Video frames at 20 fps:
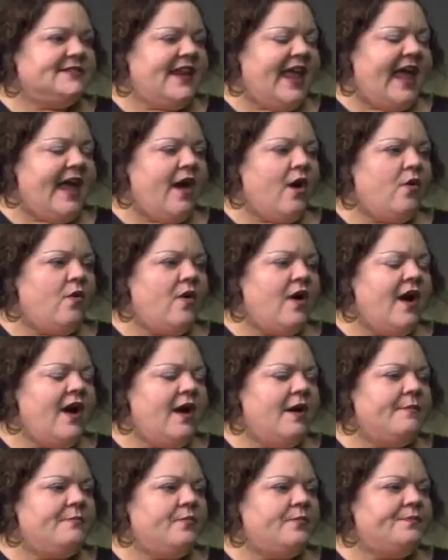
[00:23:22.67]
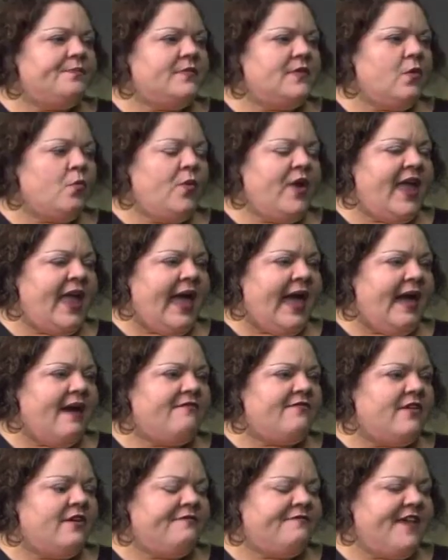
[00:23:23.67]
now. We
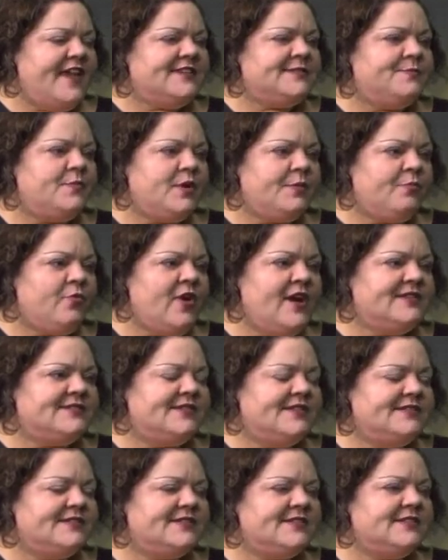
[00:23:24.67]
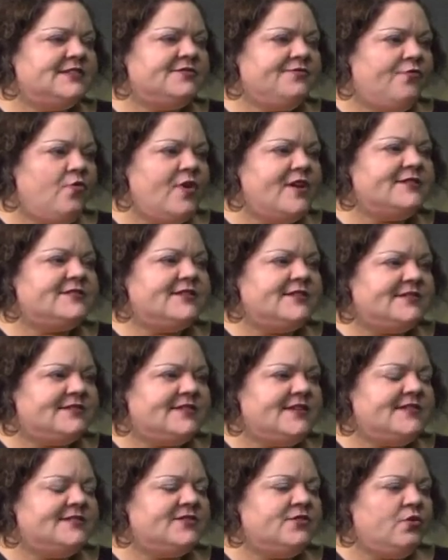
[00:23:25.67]
have a Facebook presence. It's Voices
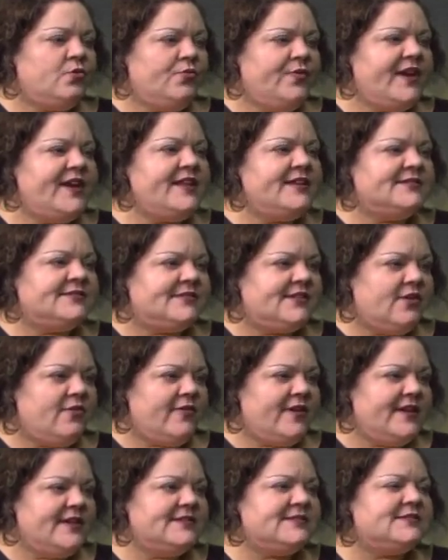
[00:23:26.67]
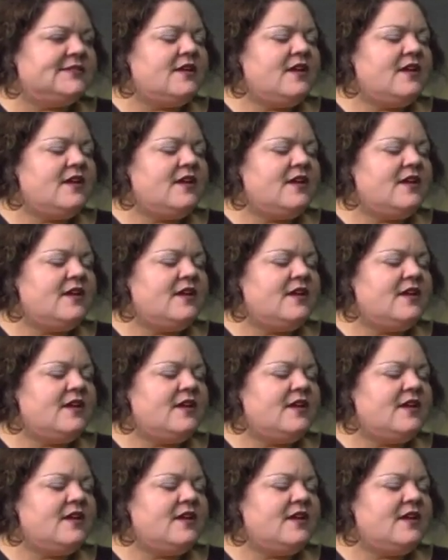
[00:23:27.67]
Seasonal Reading Series.